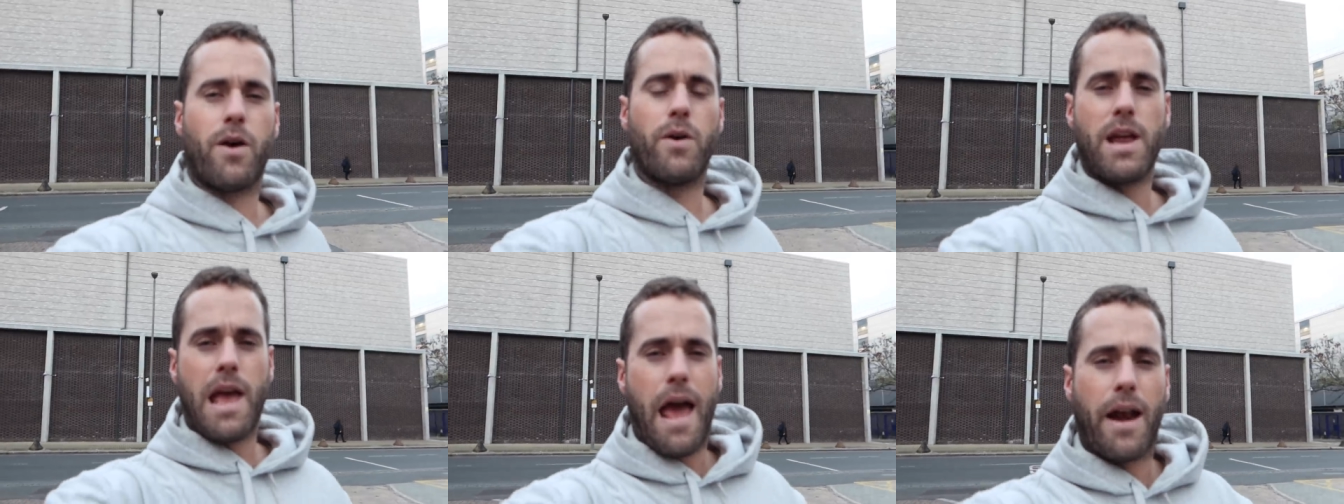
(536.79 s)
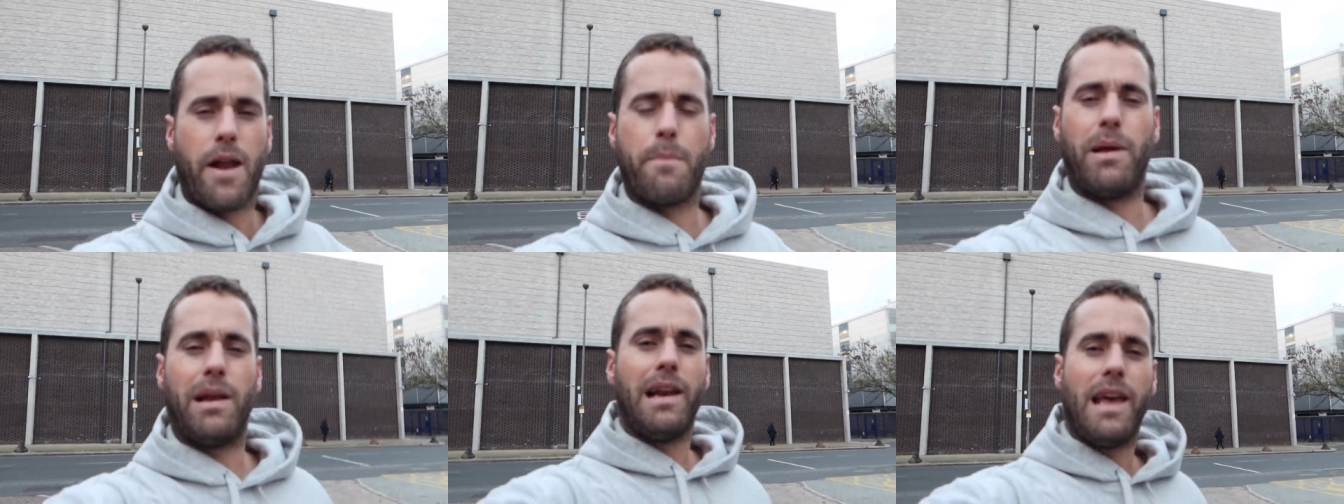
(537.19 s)
on it and I
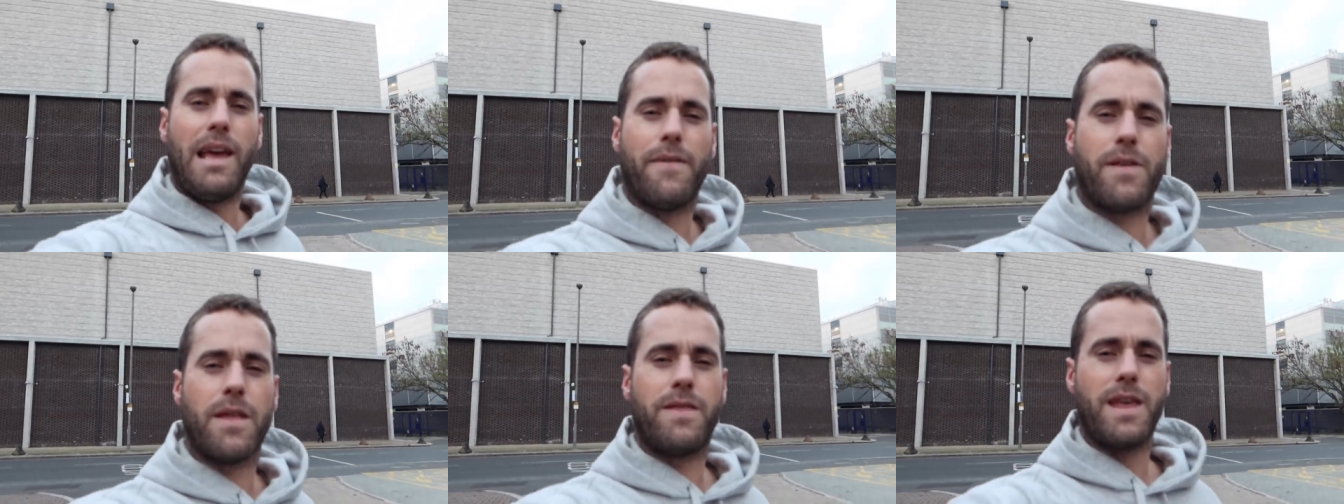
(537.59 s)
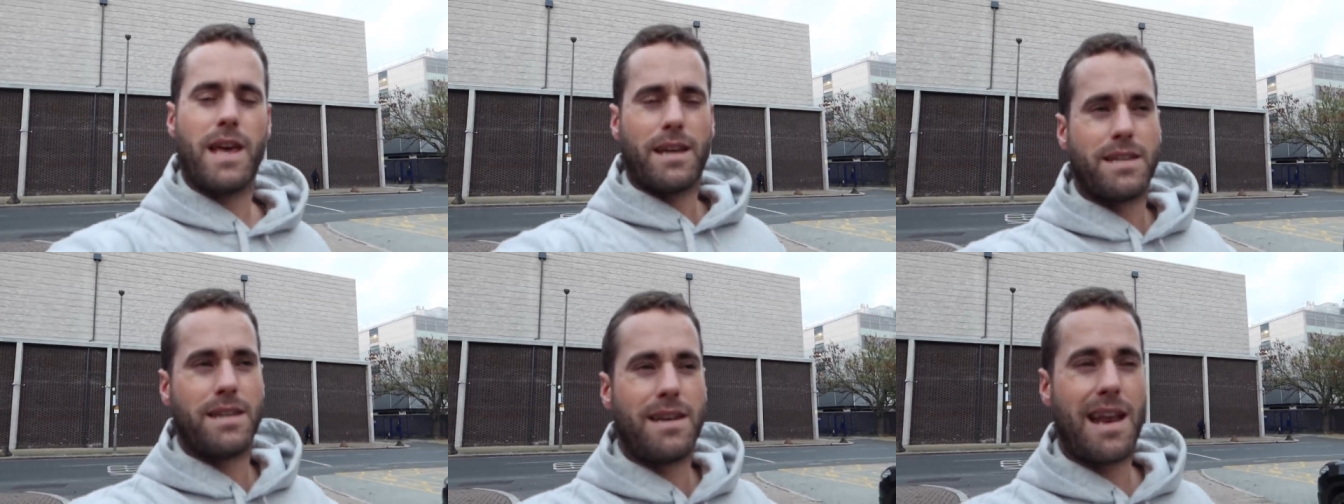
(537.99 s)
believe that
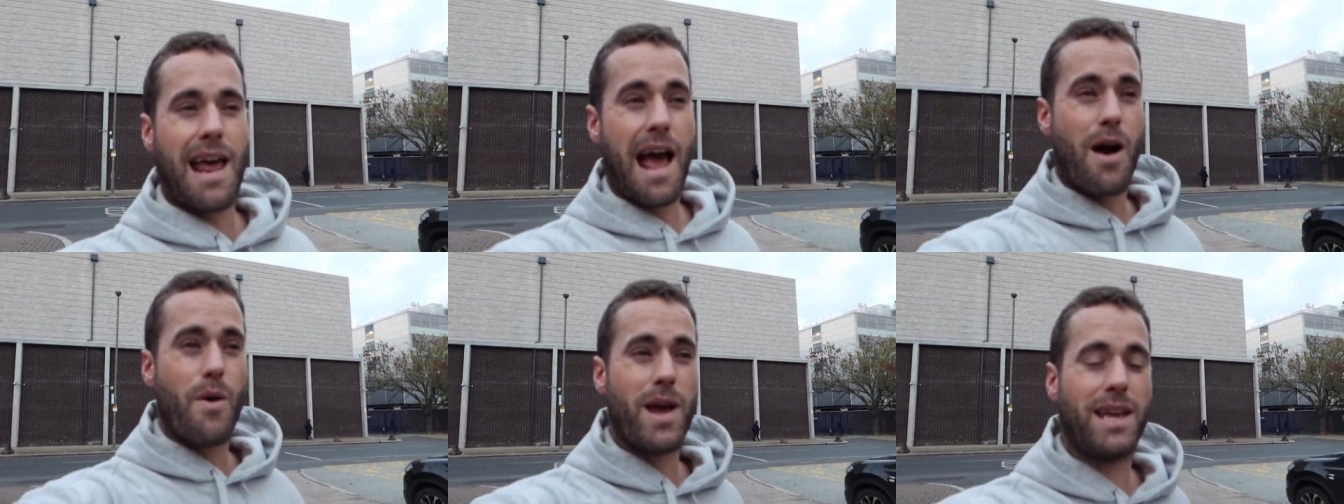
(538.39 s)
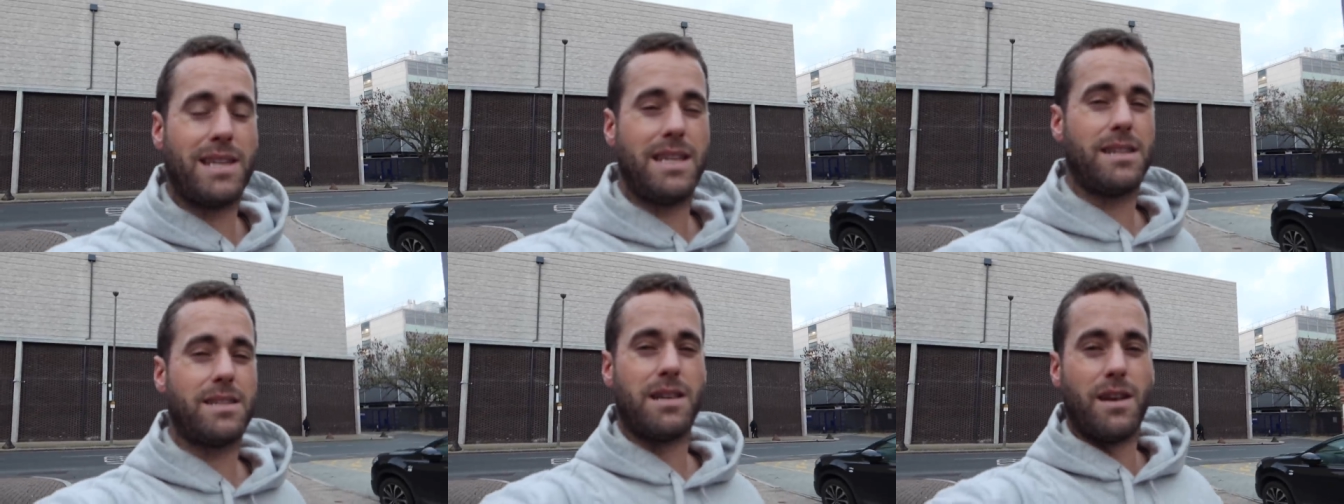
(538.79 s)
this now is
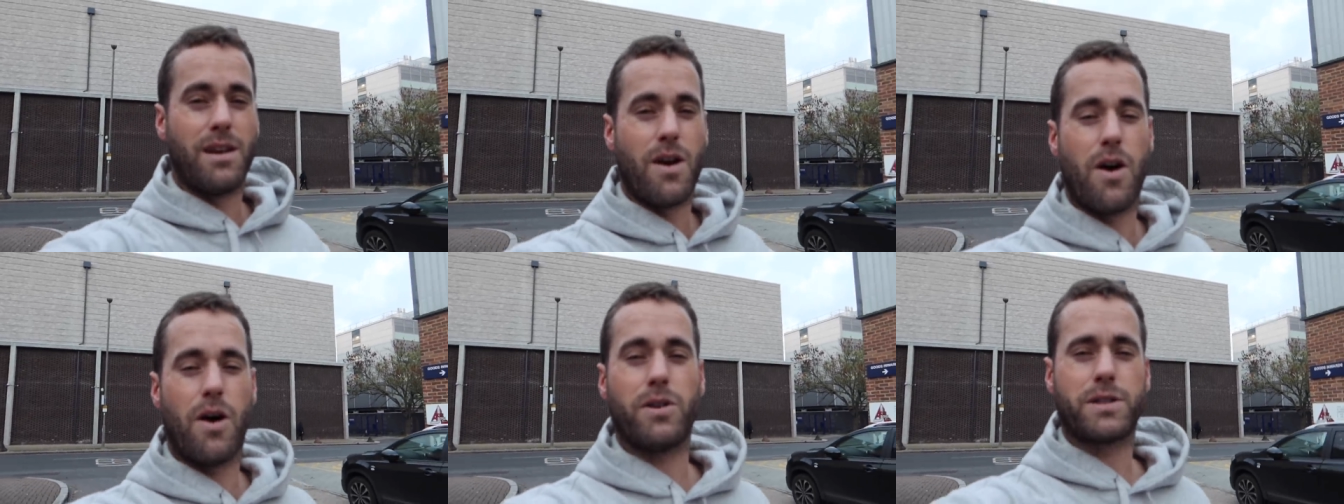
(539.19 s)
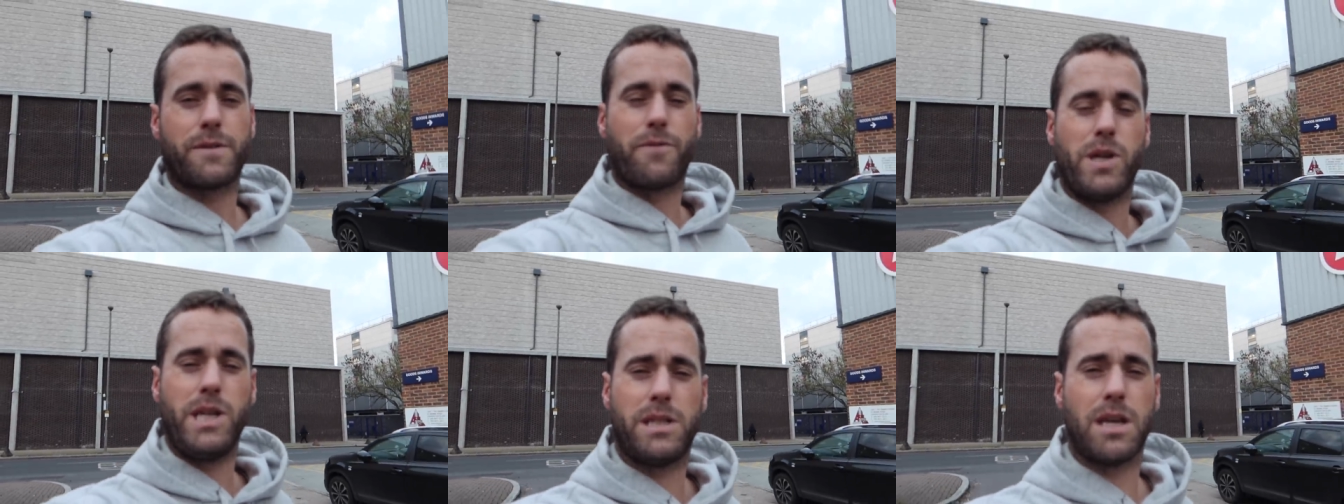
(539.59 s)
its last
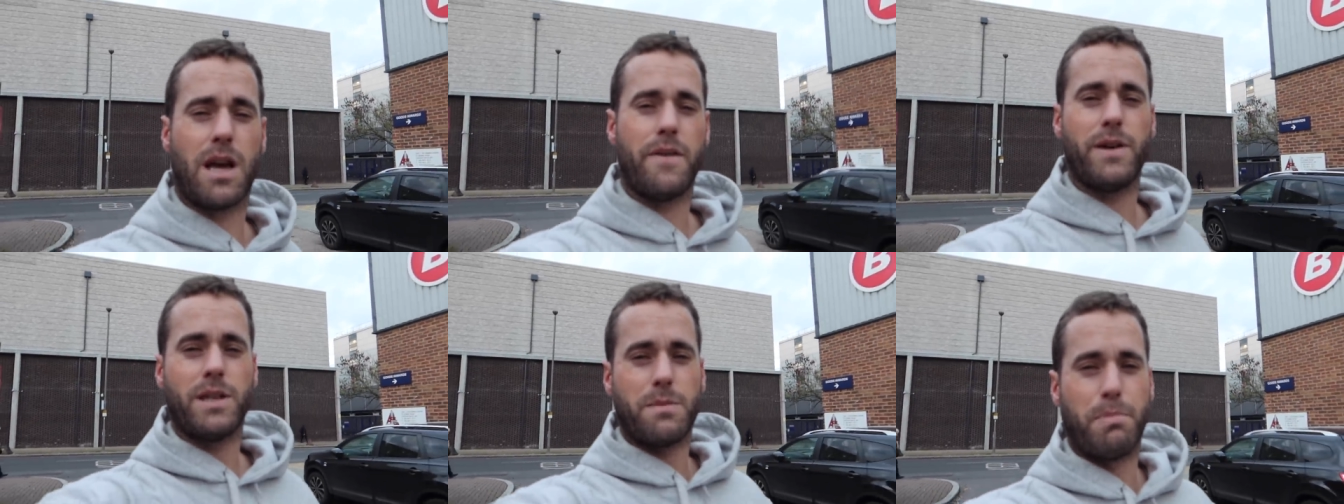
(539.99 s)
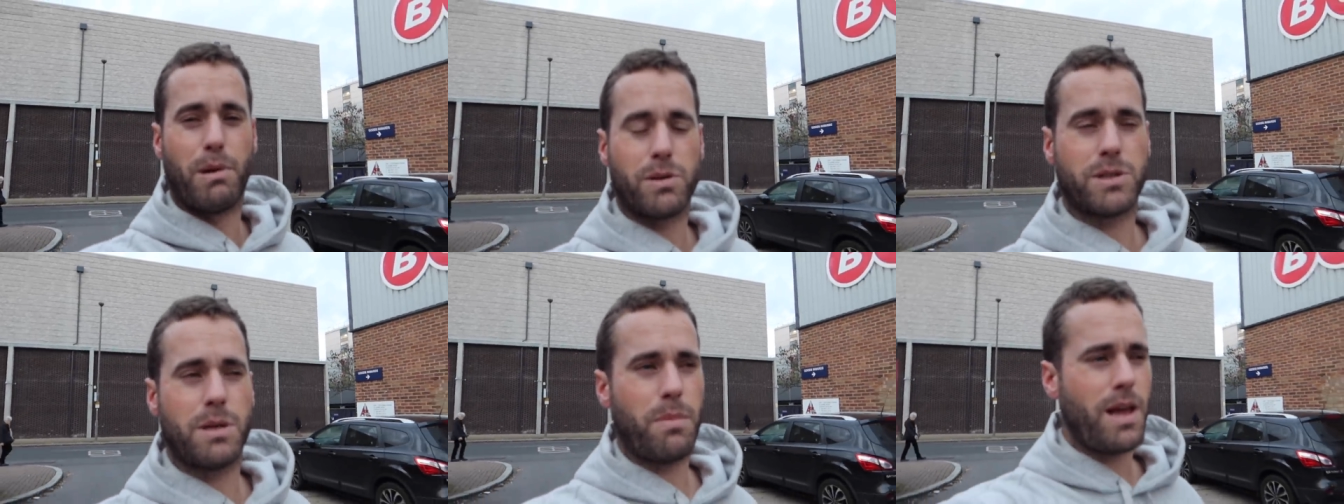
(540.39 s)
free service,
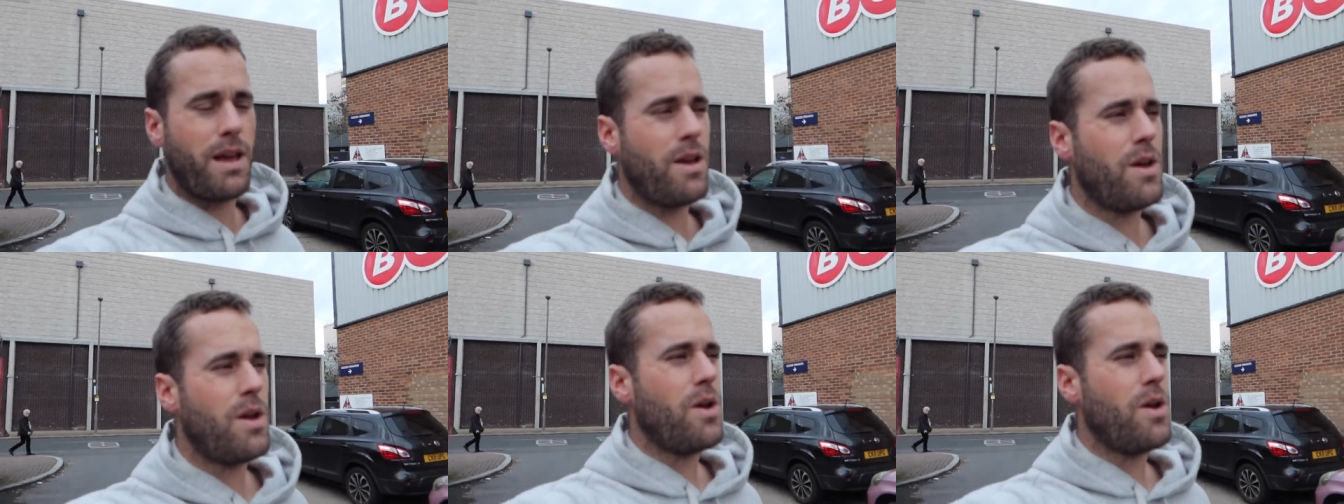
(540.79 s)
possibly.